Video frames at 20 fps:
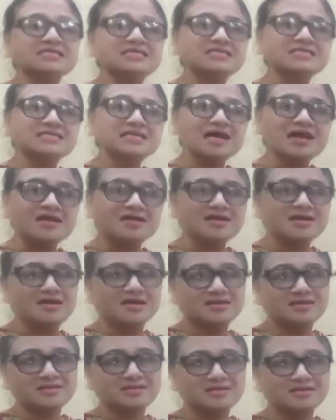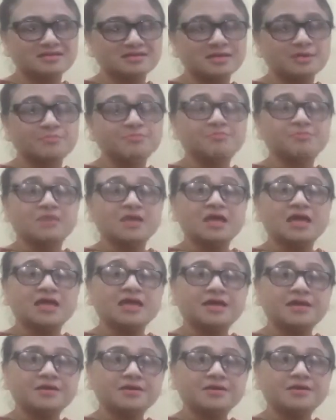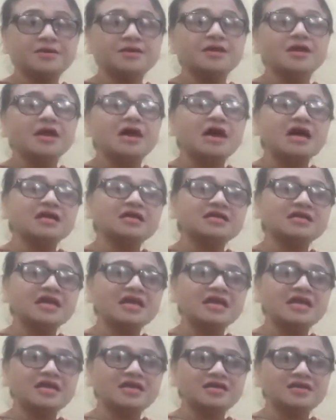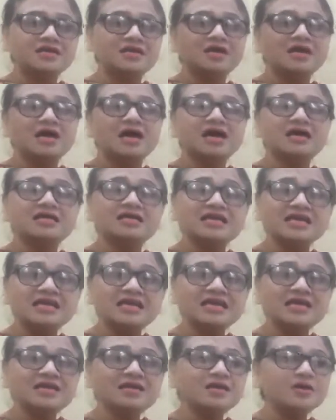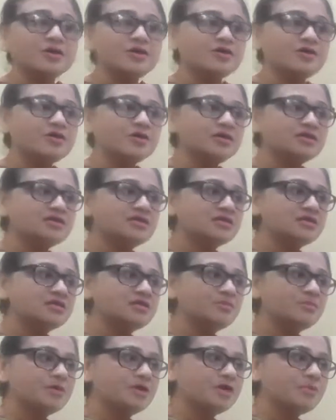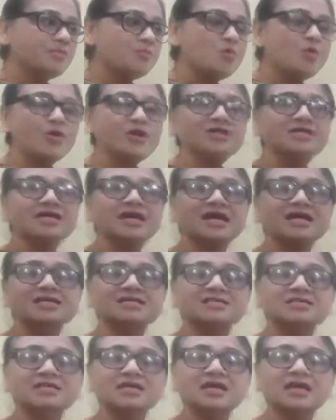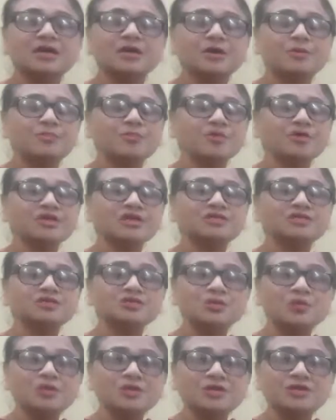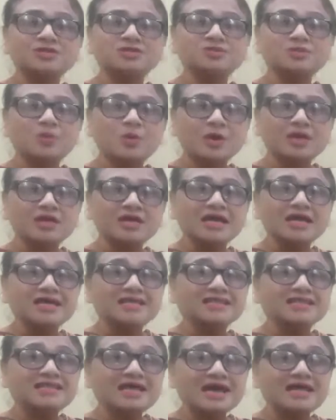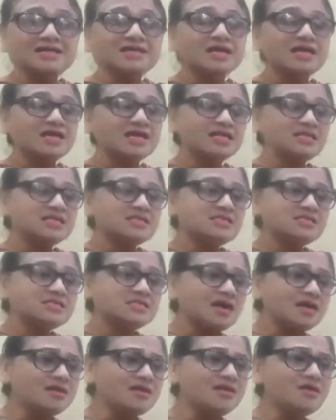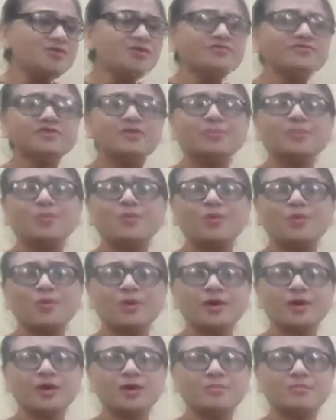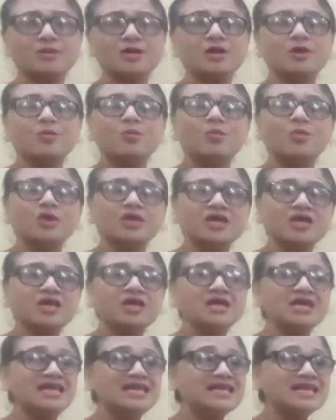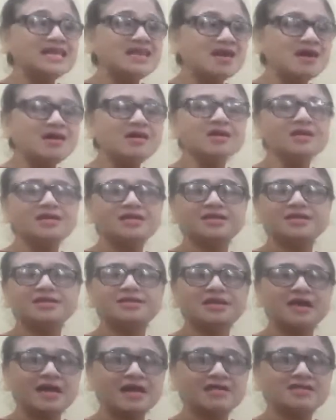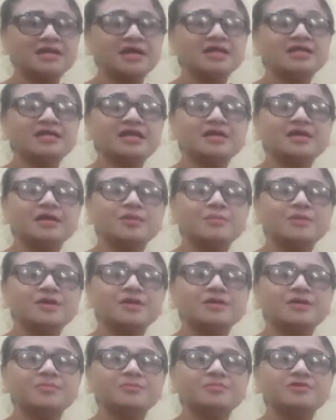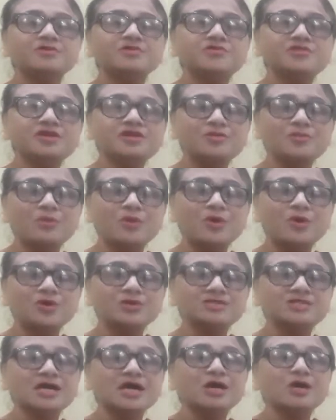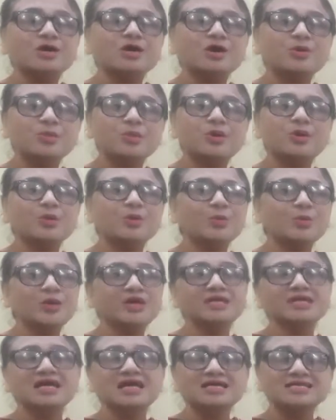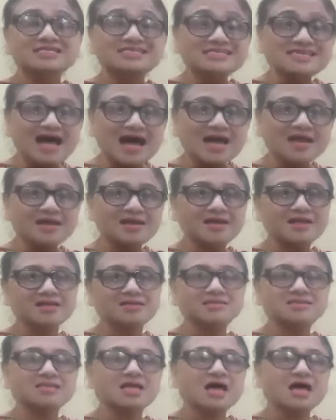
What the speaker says: silence. Here again, the poet has told us what? That in the starting of the poem we learned it, that laburnum tree was covered with silence.